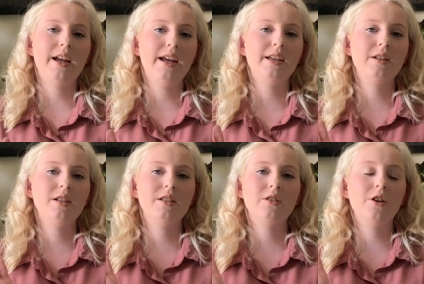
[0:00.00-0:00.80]
And
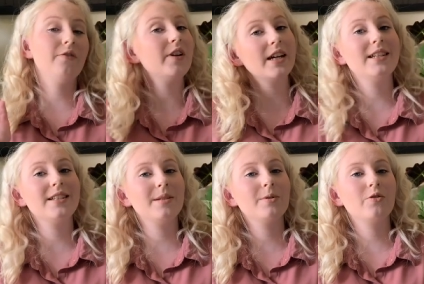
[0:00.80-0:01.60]
don't forget to
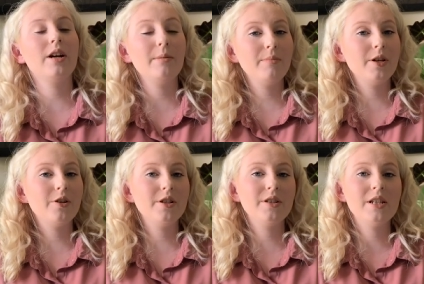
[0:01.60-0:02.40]
subscribe
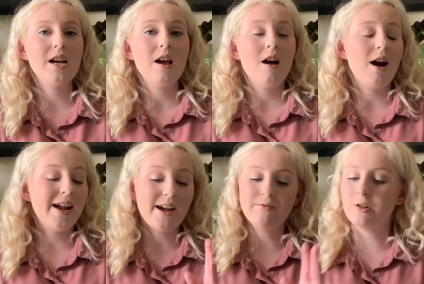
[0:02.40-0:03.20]
because I
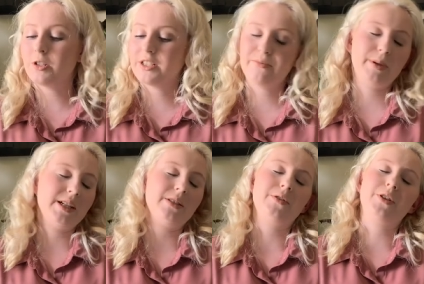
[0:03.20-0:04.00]
have lots of
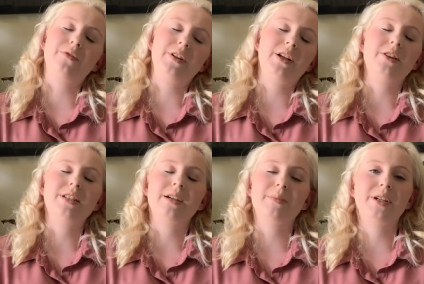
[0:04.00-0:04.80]
plans for new videos
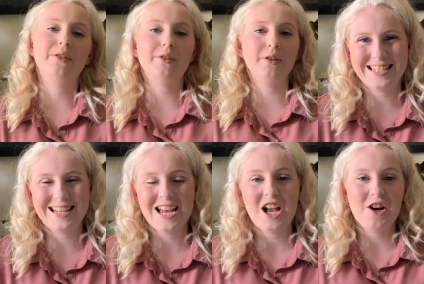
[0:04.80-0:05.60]
coming along.
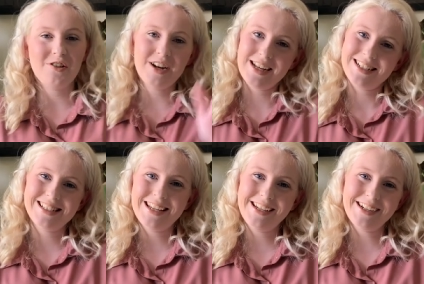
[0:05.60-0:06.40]
Alright,
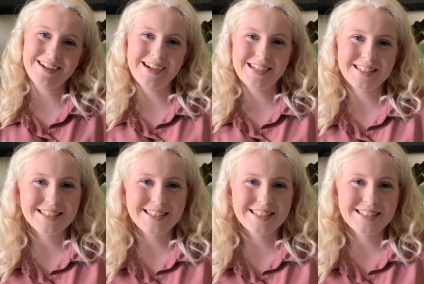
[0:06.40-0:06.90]
see you guys.